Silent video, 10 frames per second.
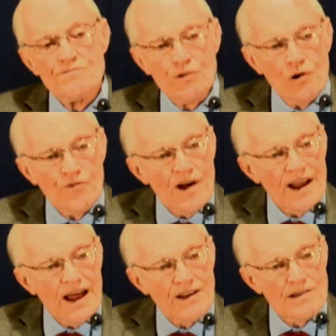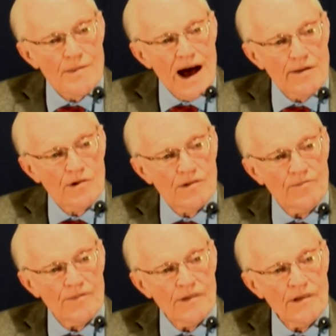prove right out of the Bible.
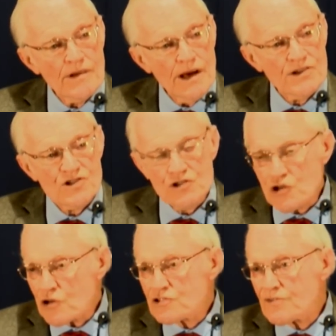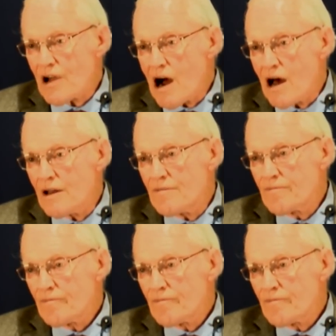It's the Church of God,